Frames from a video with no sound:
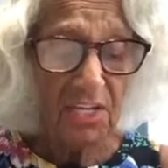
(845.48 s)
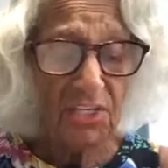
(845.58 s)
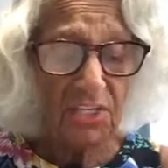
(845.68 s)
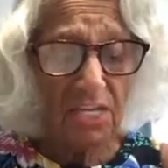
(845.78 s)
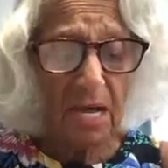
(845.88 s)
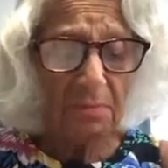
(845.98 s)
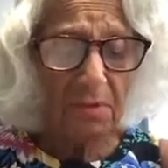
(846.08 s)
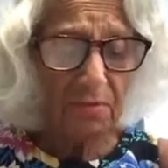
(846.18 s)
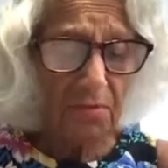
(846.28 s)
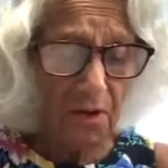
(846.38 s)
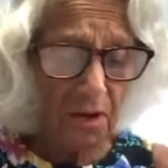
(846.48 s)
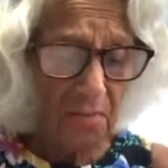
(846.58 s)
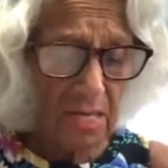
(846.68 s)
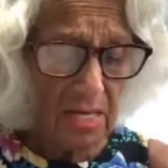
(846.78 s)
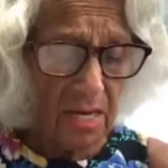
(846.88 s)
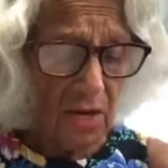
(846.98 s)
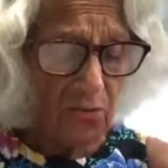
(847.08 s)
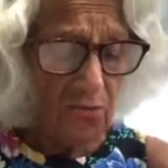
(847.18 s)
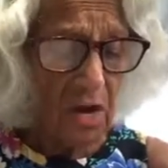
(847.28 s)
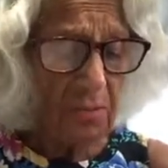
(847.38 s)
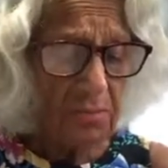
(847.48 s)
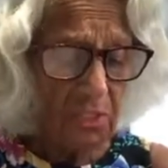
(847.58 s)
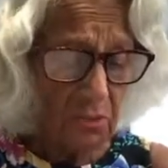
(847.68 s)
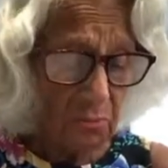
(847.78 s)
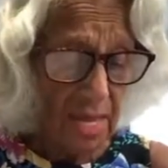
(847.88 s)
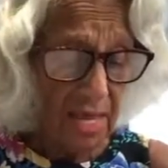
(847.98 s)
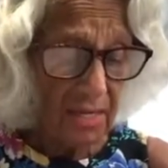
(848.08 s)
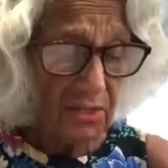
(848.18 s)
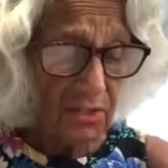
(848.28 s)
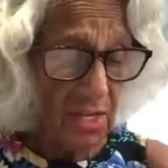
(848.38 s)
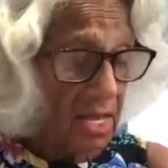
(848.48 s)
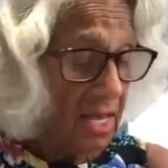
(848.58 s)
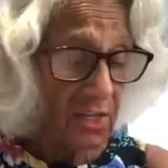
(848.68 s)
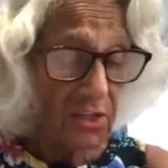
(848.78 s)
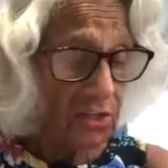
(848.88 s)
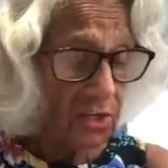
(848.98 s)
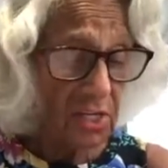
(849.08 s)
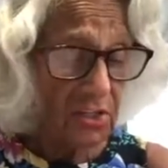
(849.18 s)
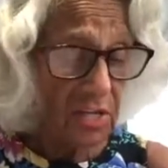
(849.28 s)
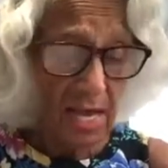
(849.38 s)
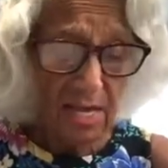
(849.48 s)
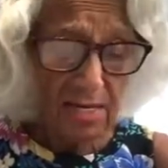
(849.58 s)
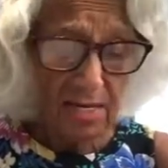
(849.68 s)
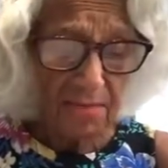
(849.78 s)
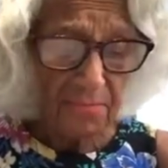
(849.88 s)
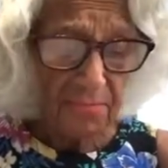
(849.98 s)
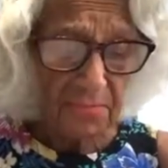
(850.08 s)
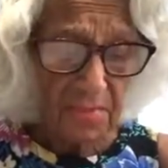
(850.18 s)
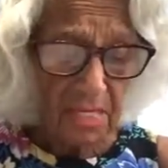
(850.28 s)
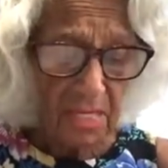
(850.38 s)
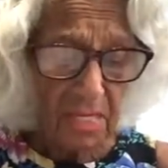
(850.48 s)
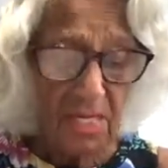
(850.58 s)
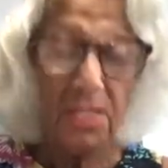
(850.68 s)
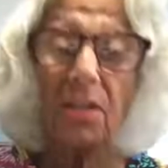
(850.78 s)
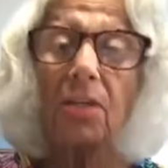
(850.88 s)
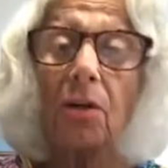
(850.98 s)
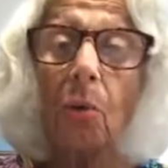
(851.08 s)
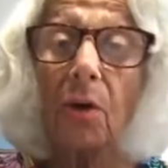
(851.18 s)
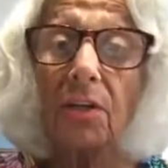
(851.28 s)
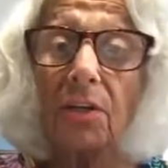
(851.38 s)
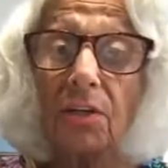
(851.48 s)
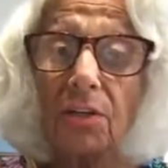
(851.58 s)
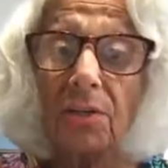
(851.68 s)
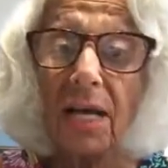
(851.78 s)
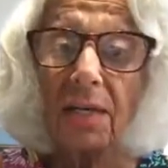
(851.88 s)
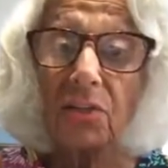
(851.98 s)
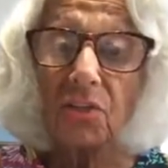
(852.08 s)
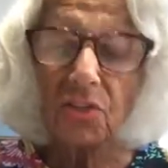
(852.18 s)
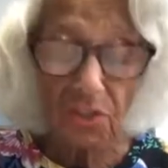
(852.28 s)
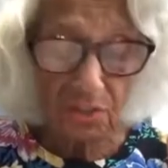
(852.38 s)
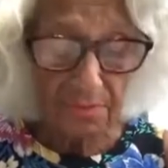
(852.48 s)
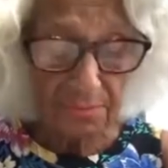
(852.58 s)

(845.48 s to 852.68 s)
He stopped in front of me, dropped his bags, and shook his head. He didn't know what to do next.